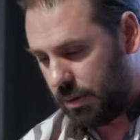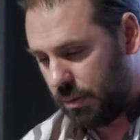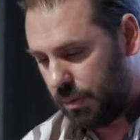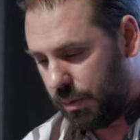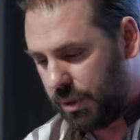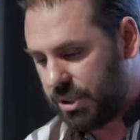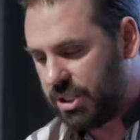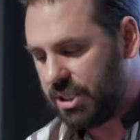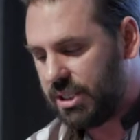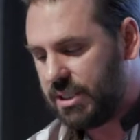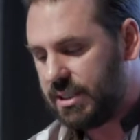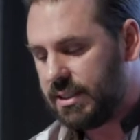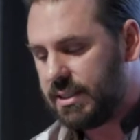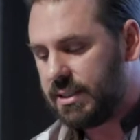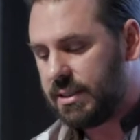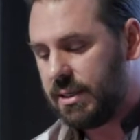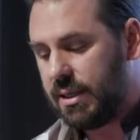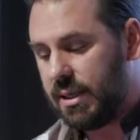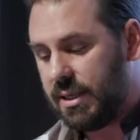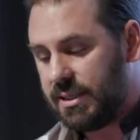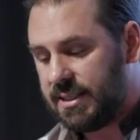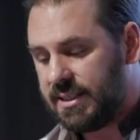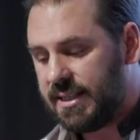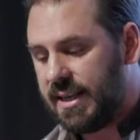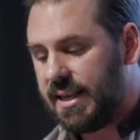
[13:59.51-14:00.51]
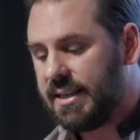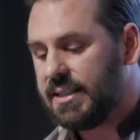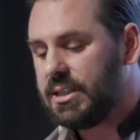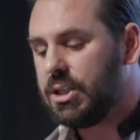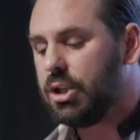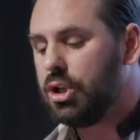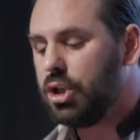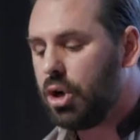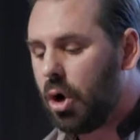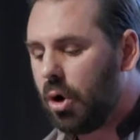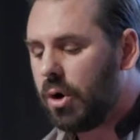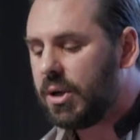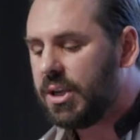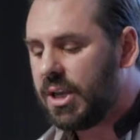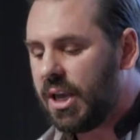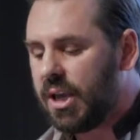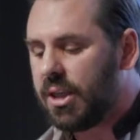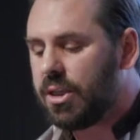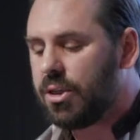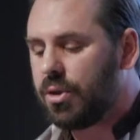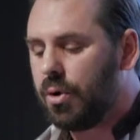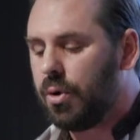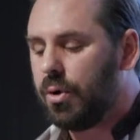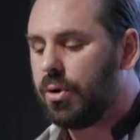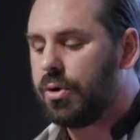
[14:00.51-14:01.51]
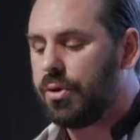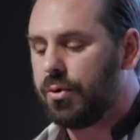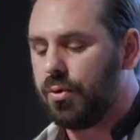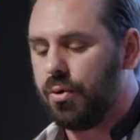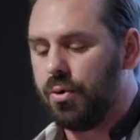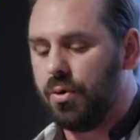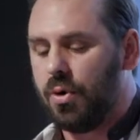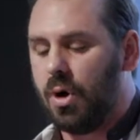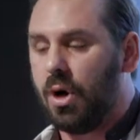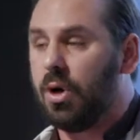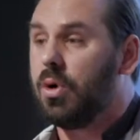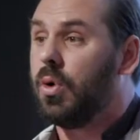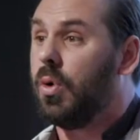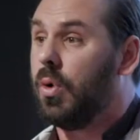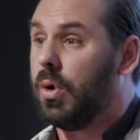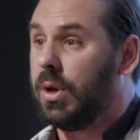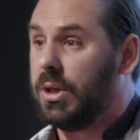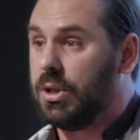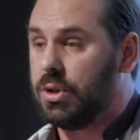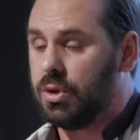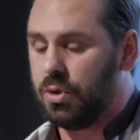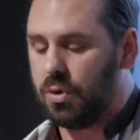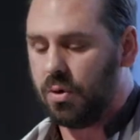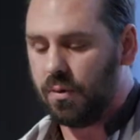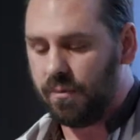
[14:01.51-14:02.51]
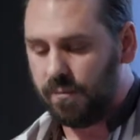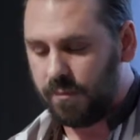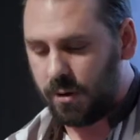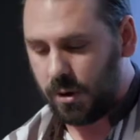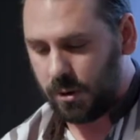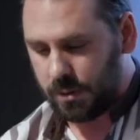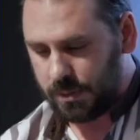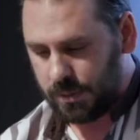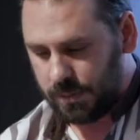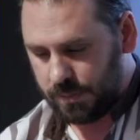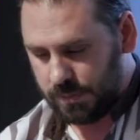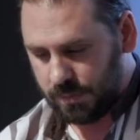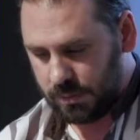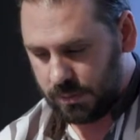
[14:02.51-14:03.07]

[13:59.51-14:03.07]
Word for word: which is, he says, not yet thought through according to Umwelt.